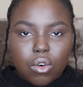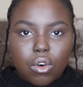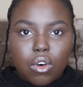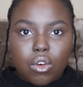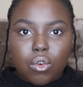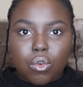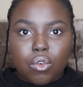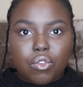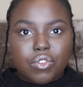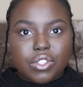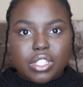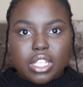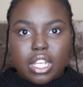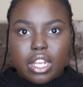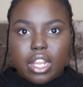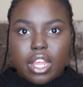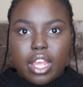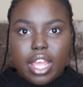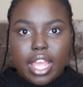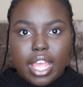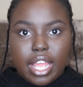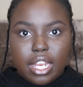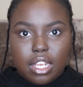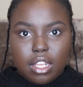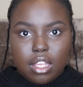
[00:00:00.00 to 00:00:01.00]
All of a sudden
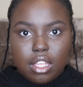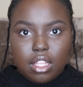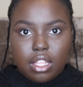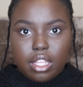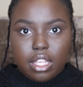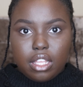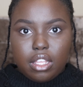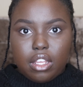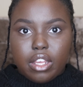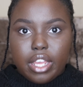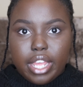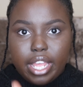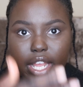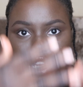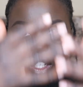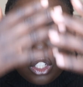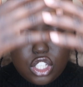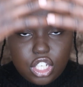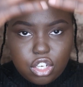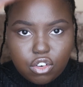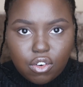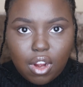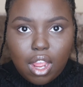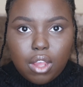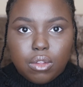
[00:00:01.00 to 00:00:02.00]
her head,
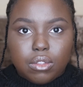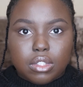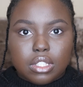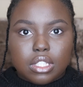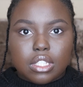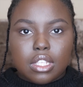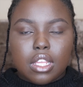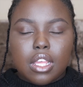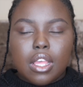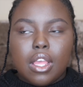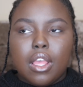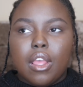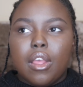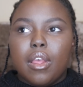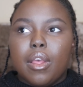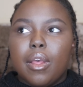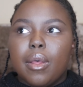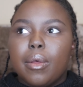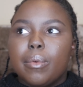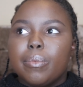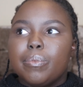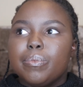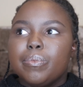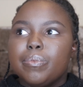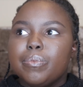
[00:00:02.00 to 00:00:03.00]
she crowns.
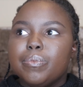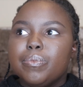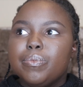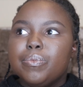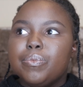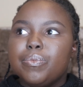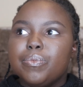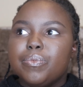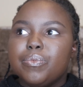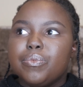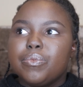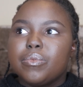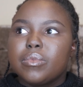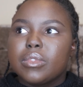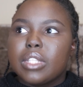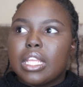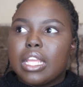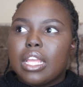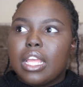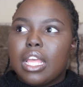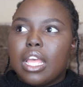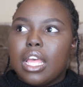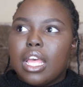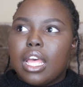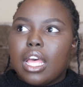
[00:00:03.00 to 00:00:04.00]
And
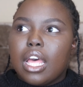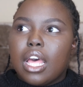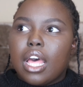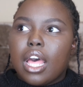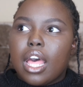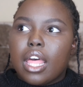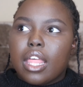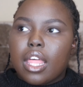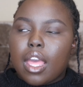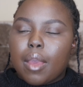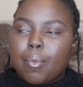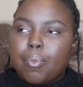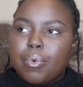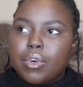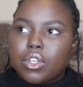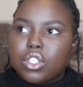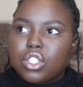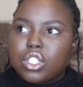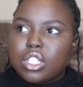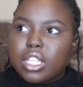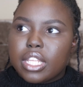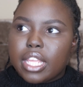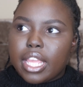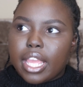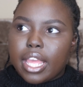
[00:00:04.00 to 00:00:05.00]
I
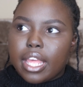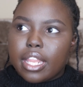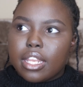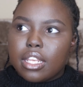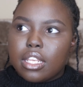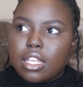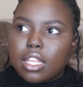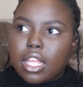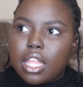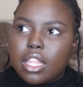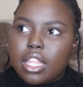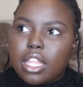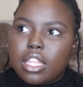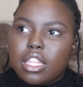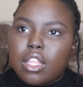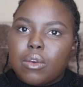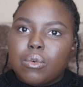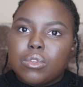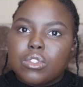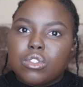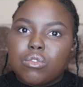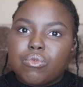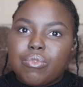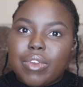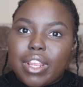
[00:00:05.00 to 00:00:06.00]
pushed again, and then there
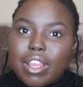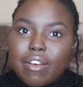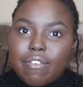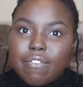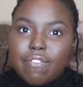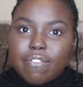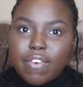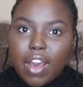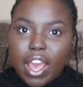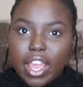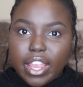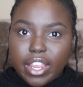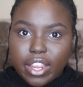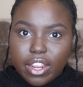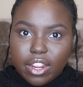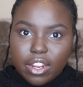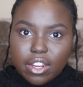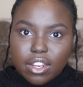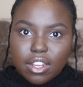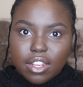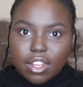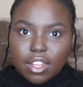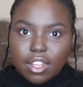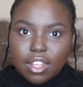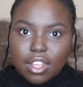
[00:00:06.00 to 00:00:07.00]
was a ring of
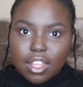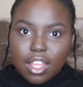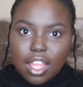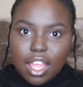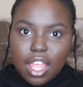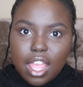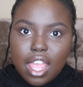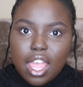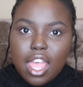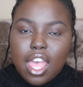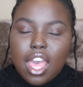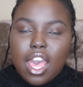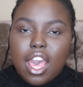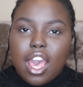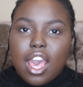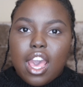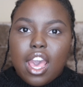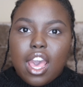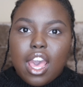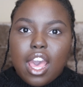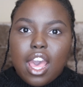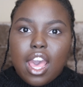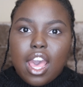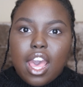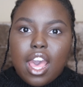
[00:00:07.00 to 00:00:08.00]
fire.
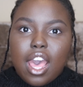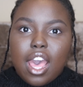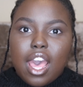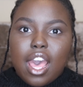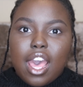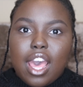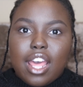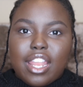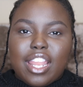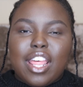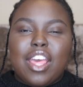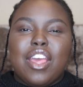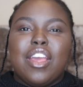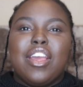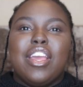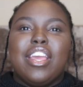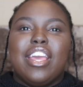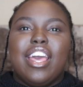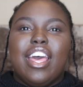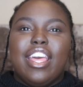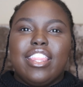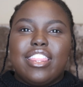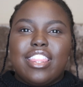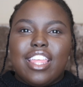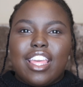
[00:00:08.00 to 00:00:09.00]
And
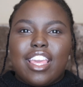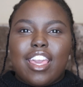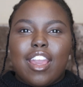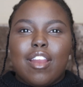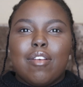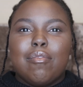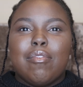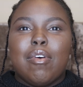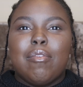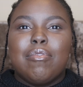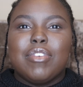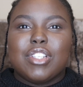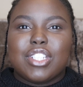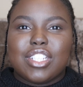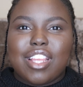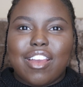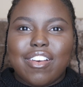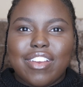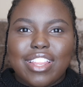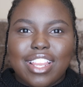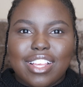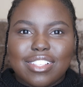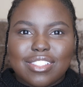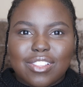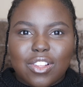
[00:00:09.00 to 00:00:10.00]
I think I remember
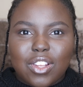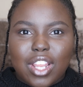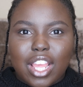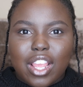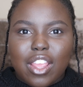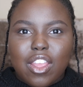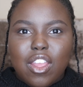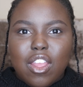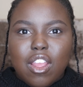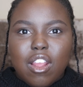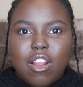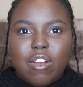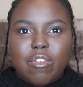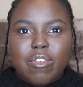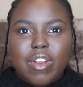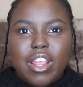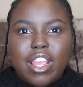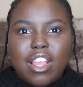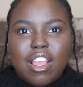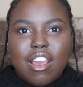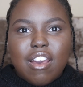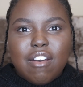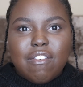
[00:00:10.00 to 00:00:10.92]
shouting out something like, ring